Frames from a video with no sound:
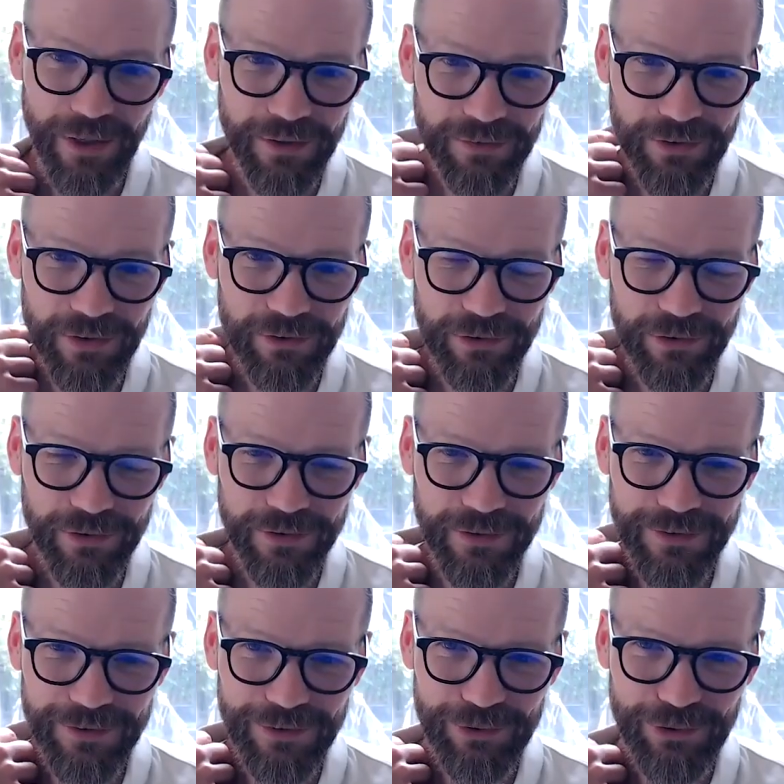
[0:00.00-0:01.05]
I'd say, shall
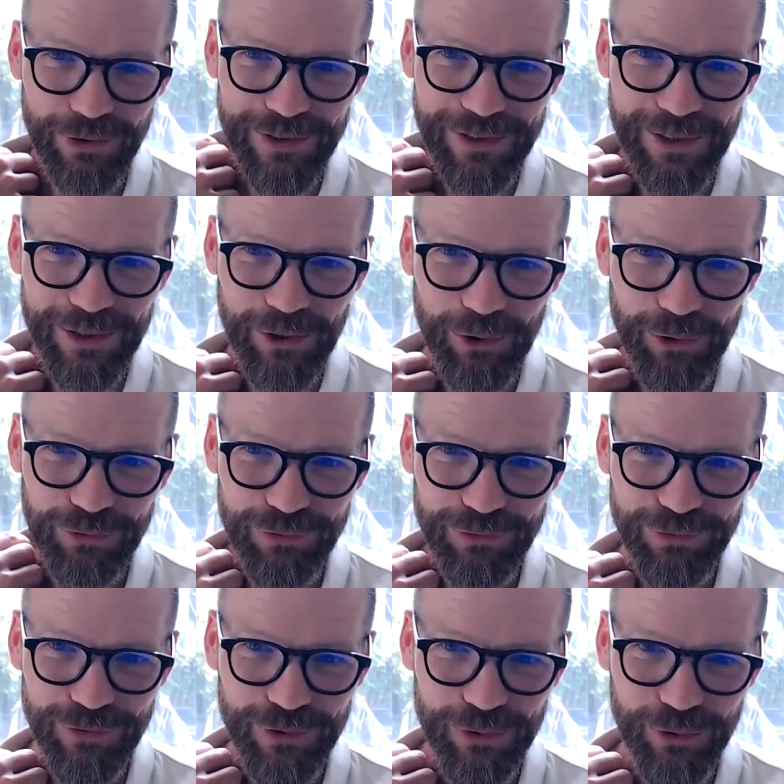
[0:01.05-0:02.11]
I kick off,
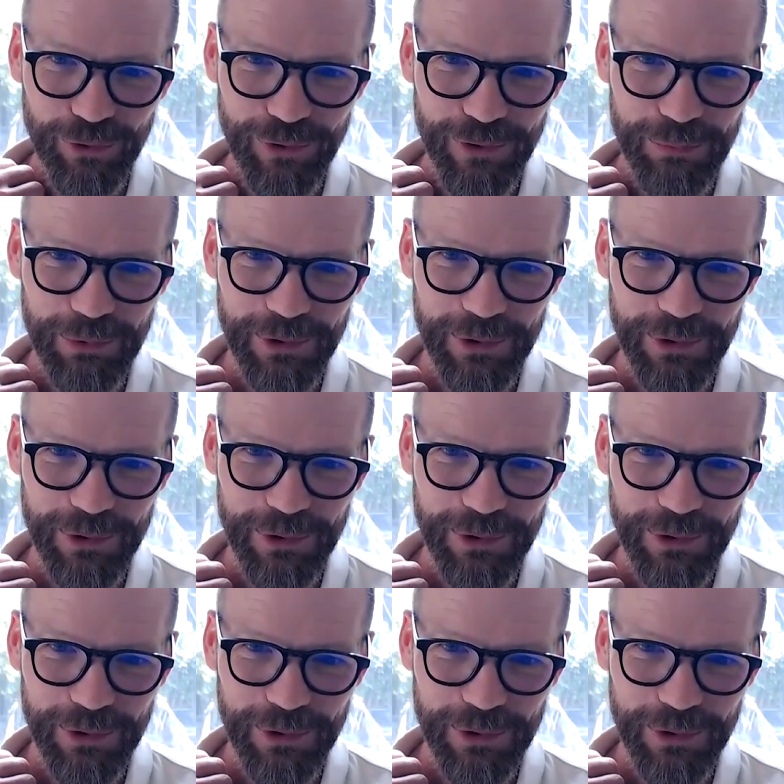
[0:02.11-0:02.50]
Viktorija?